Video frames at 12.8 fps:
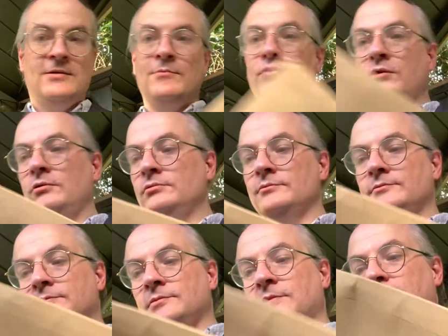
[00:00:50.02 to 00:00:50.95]
Cool.
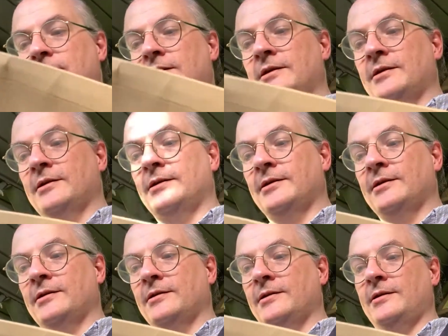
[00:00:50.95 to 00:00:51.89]

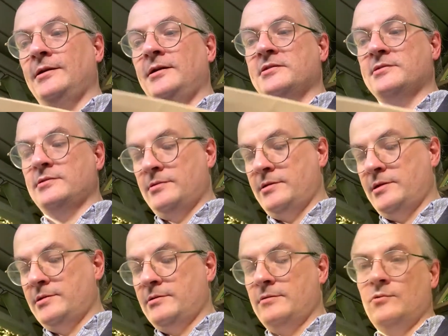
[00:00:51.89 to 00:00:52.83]
Inch
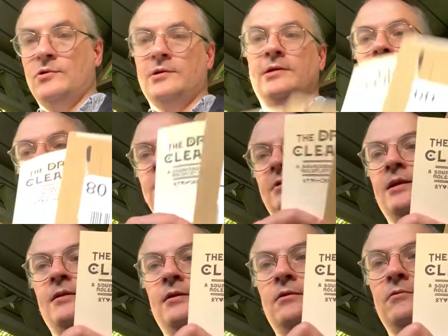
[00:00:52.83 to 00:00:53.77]
this one up.
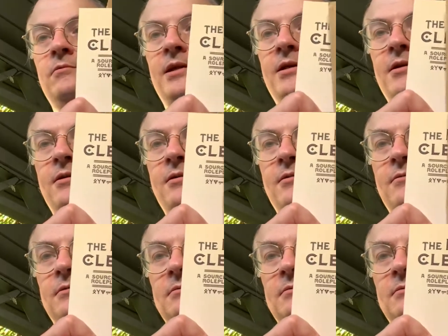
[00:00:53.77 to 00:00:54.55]
Okay, here we go.